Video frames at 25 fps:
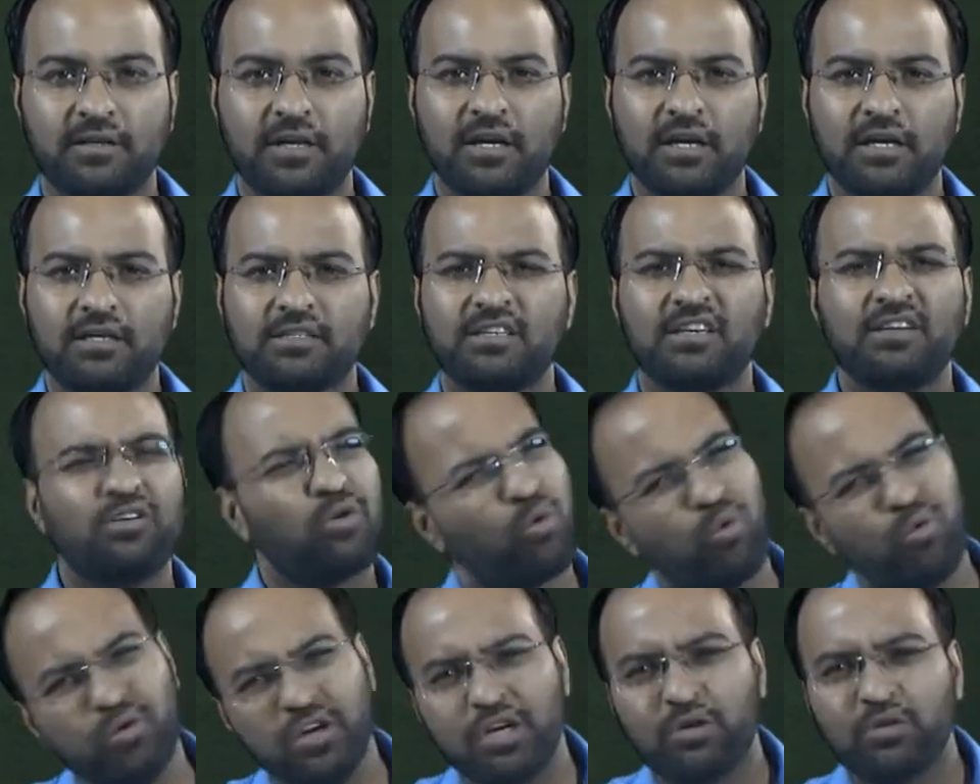Sir,
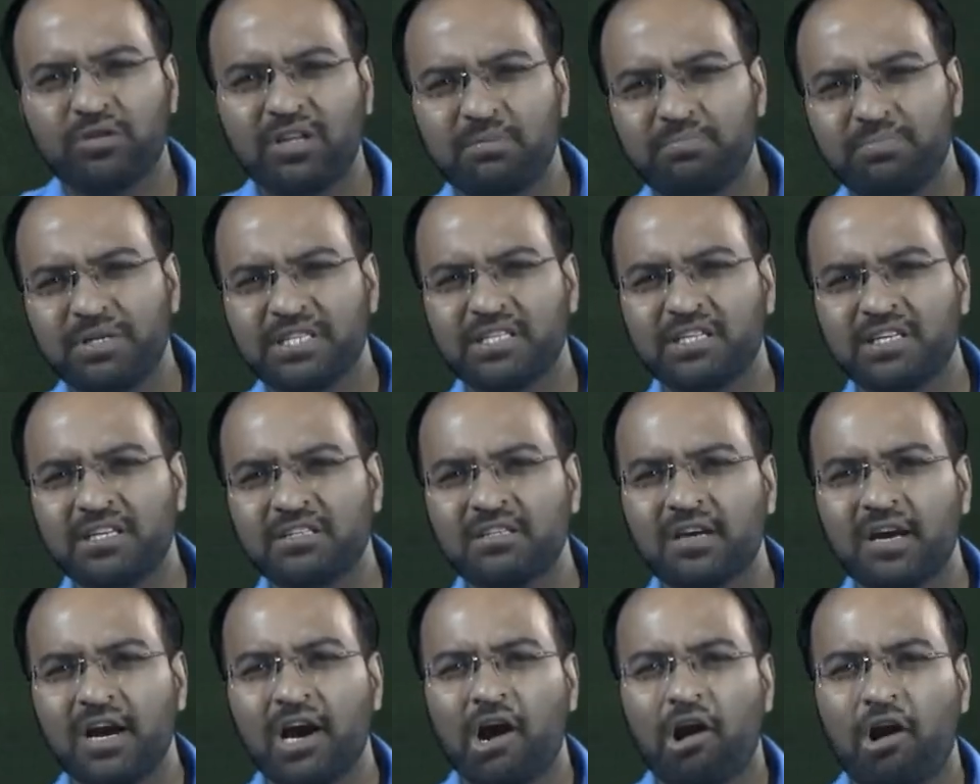only to the business
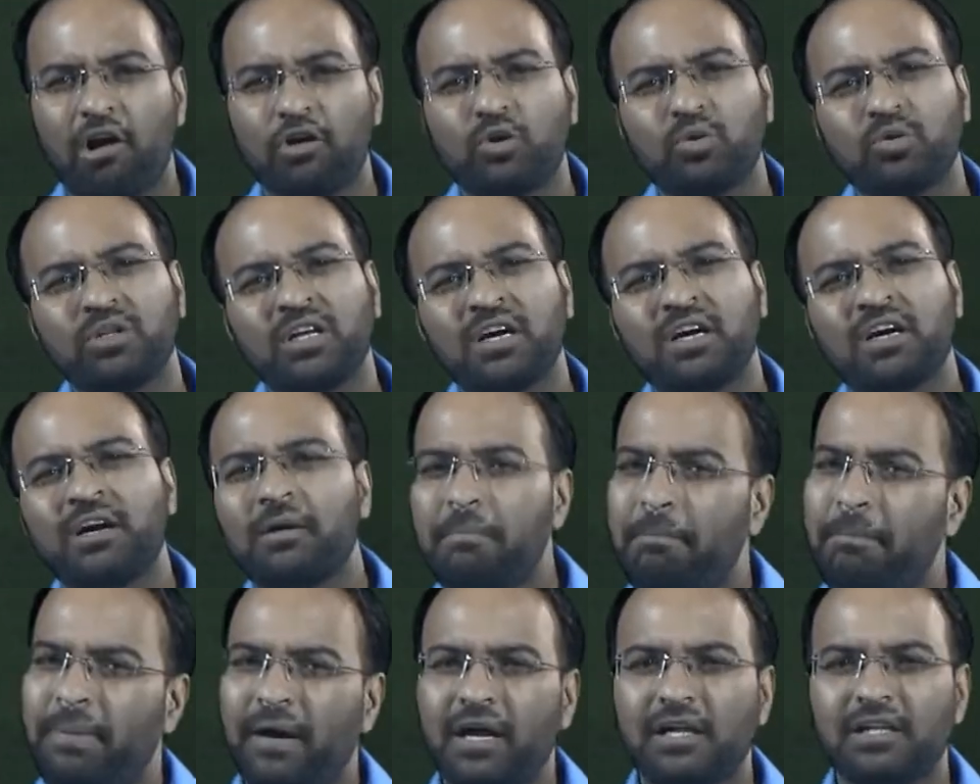or to
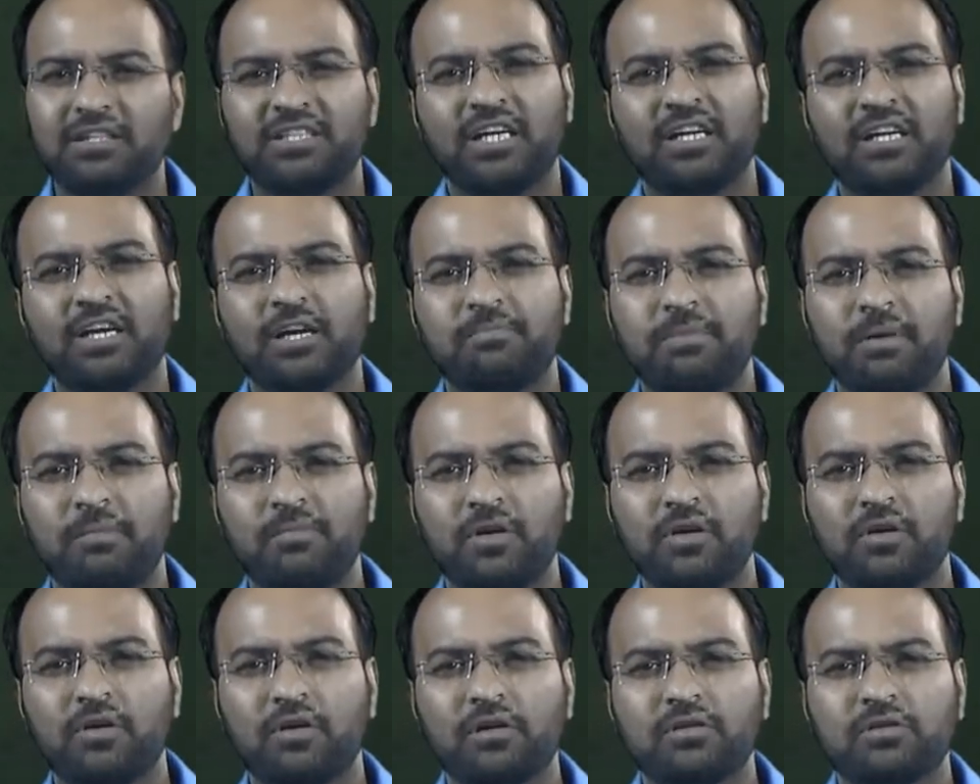the general
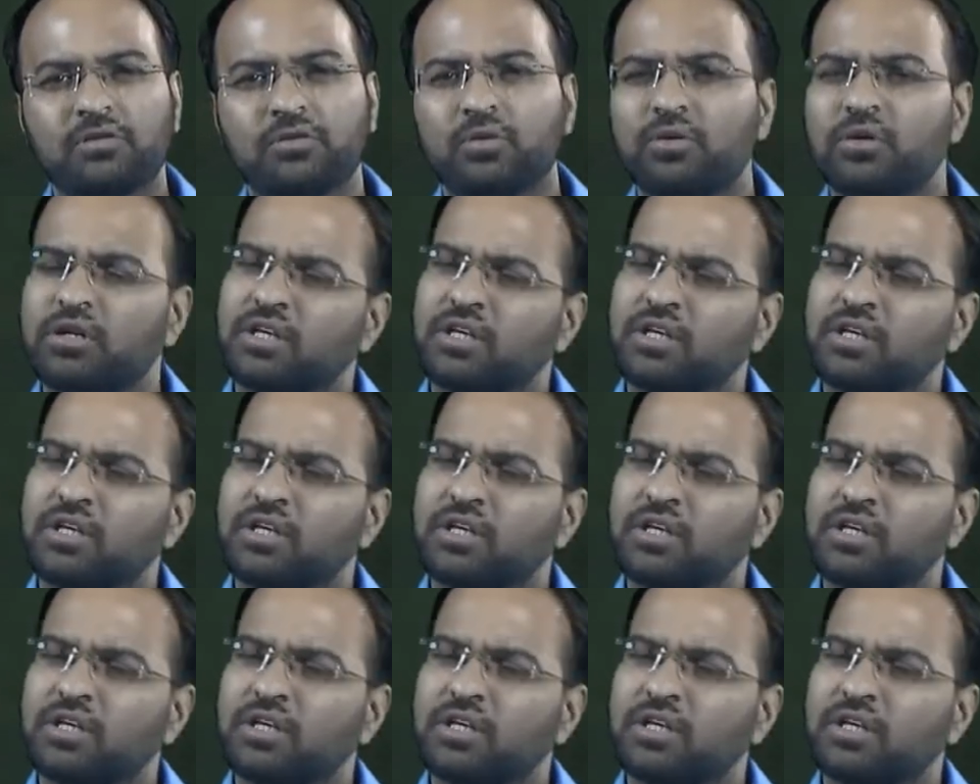public also?